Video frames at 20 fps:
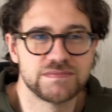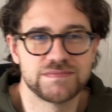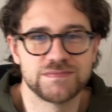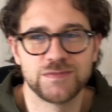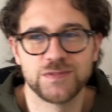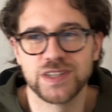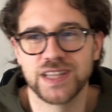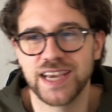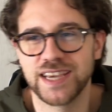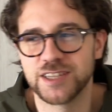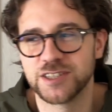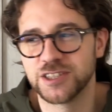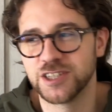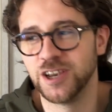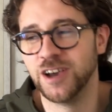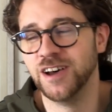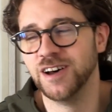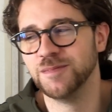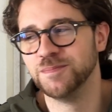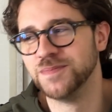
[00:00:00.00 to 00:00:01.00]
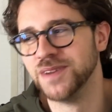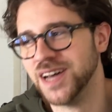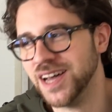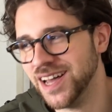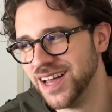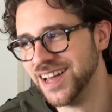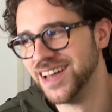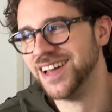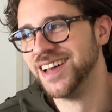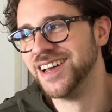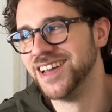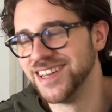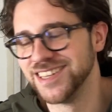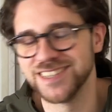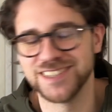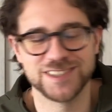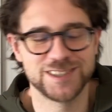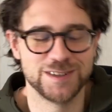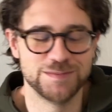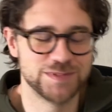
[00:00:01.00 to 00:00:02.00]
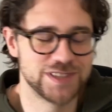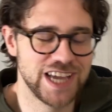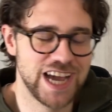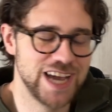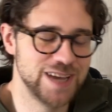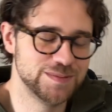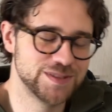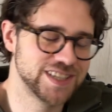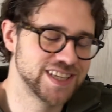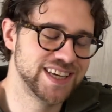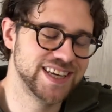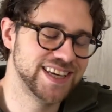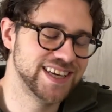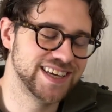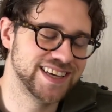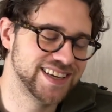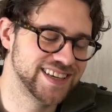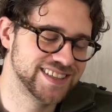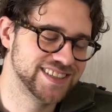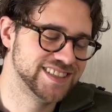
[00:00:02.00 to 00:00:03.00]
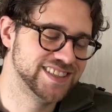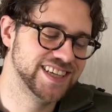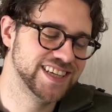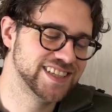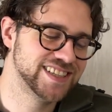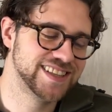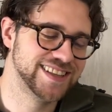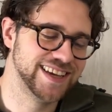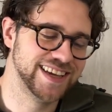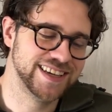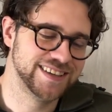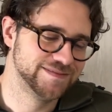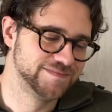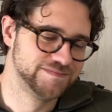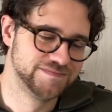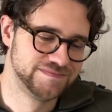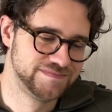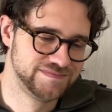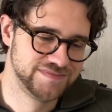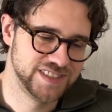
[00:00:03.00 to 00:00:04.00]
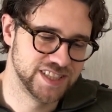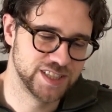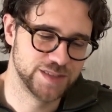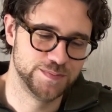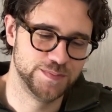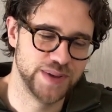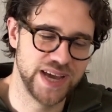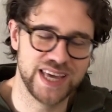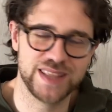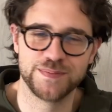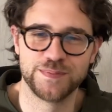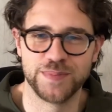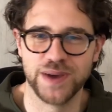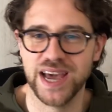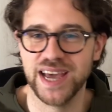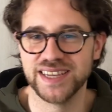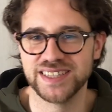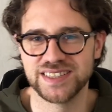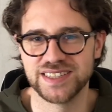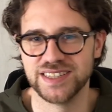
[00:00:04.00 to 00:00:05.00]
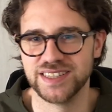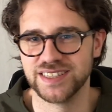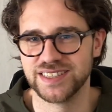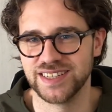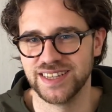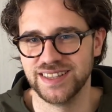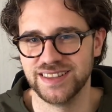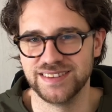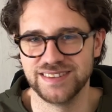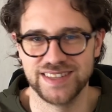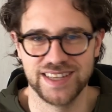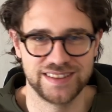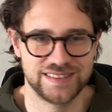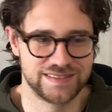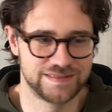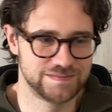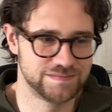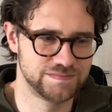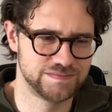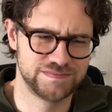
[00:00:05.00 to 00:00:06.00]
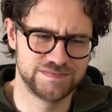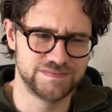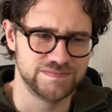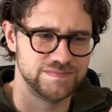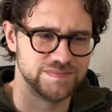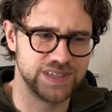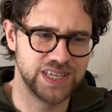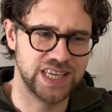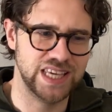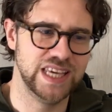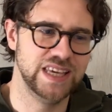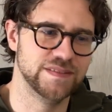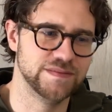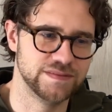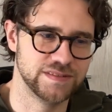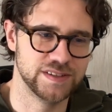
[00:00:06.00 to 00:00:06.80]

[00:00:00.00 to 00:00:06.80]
Well, like sometimes it's just bad passes, and that give